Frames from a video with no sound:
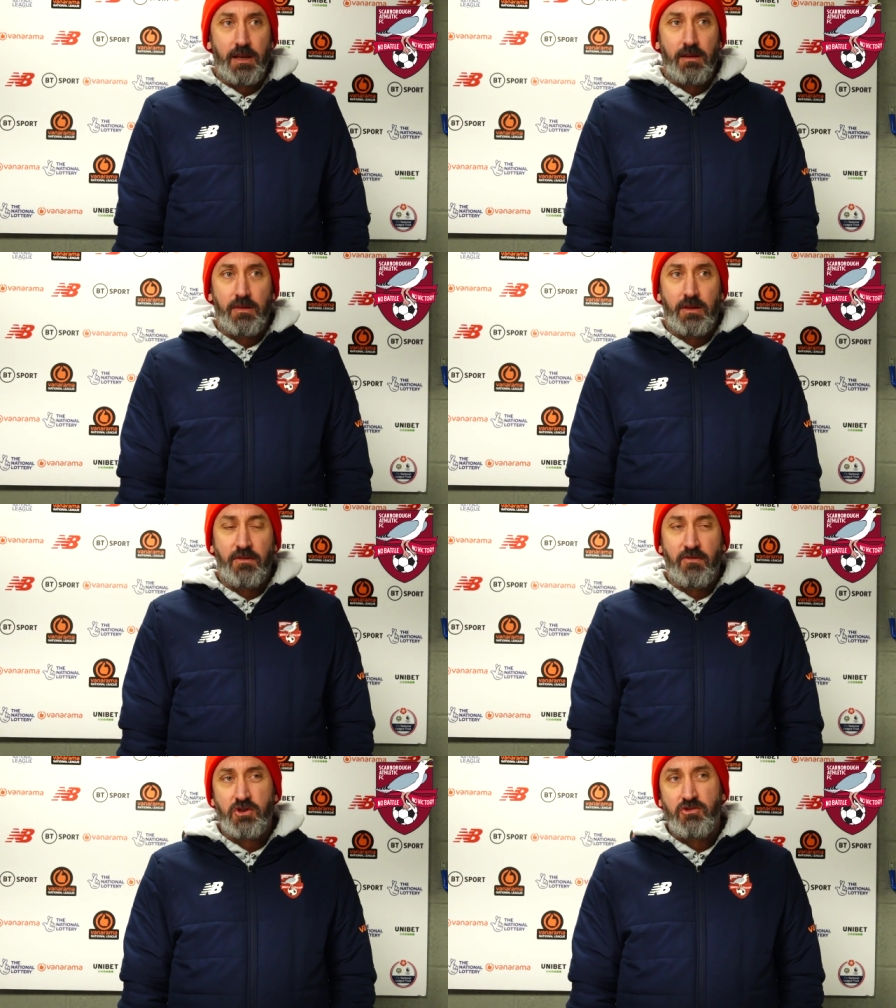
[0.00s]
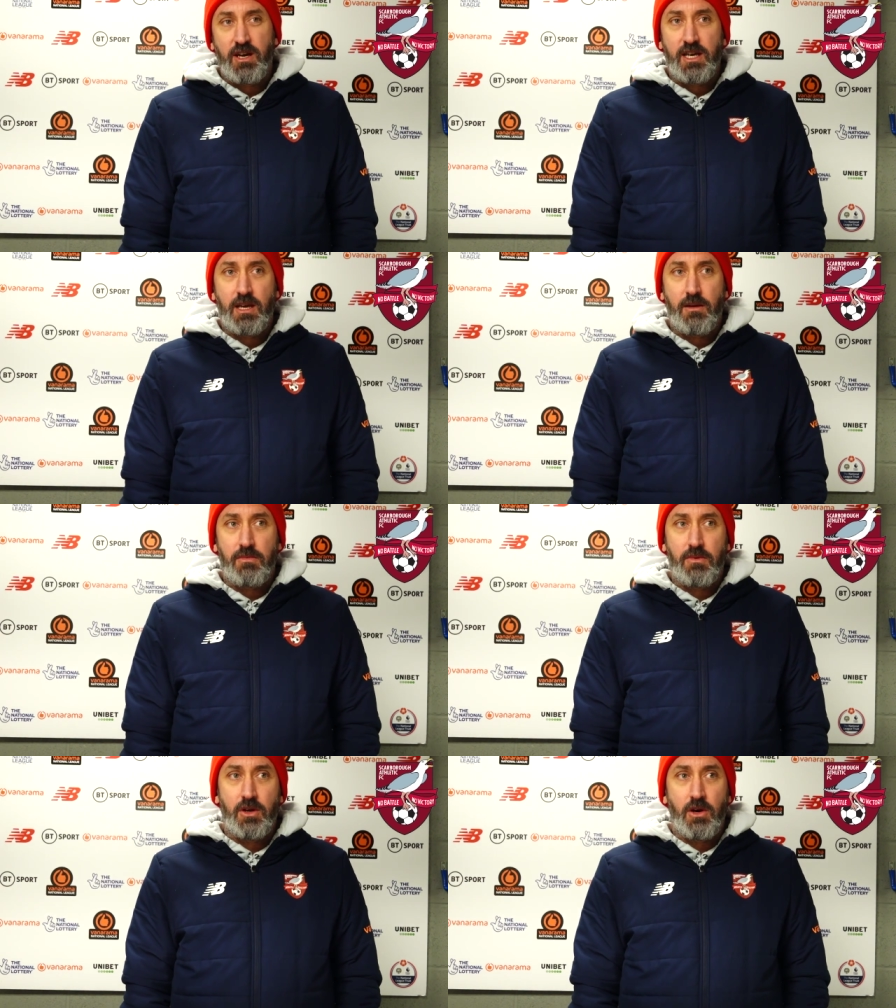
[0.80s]
They frustrate
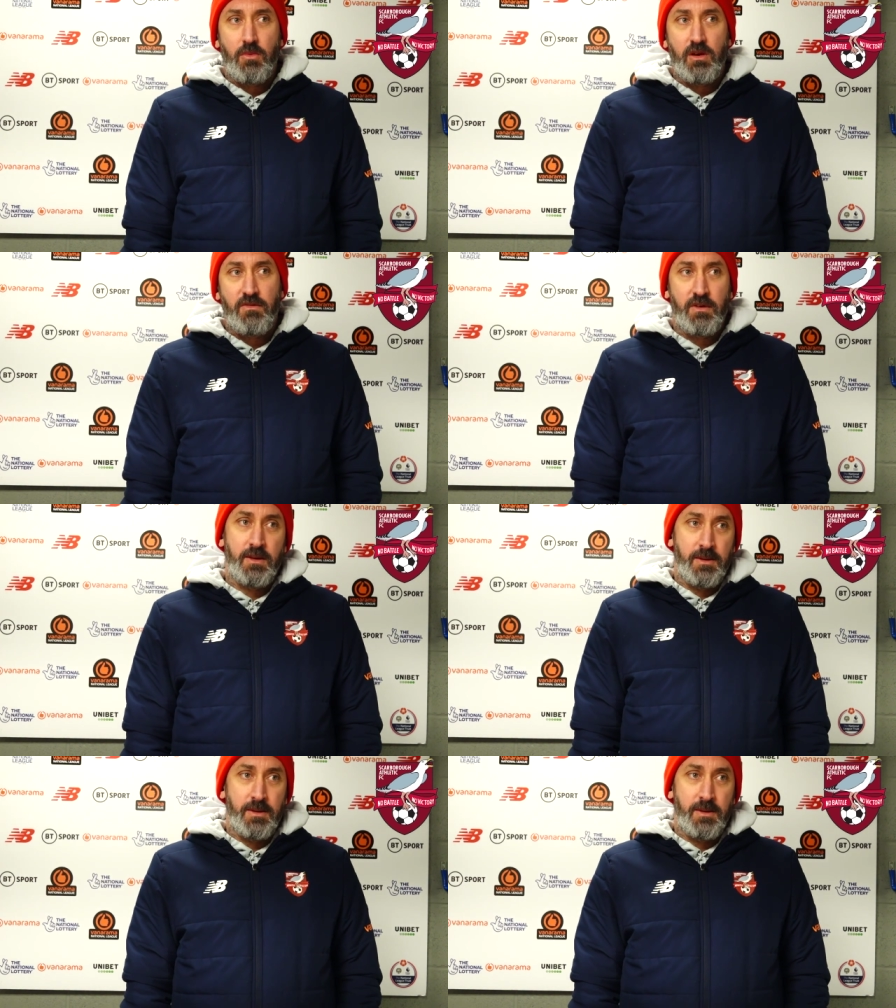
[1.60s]
you, you know, with